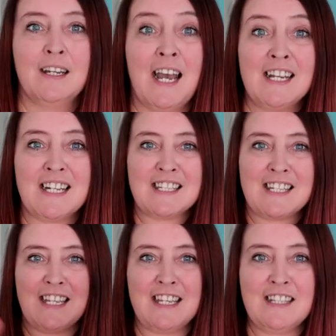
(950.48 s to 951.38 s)
And I'll
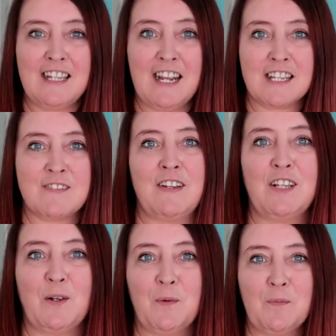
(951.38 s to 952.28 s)
see you in the next
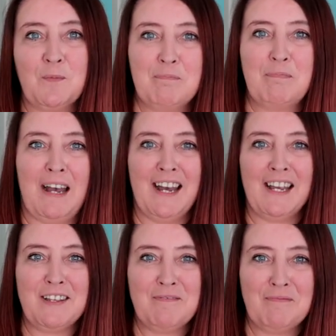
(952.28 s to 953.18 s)
video.
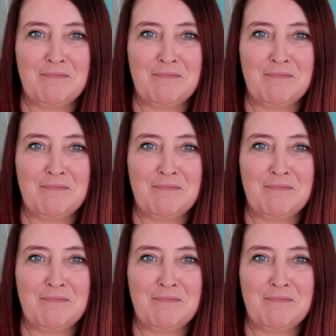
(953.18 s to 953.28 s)
Bye.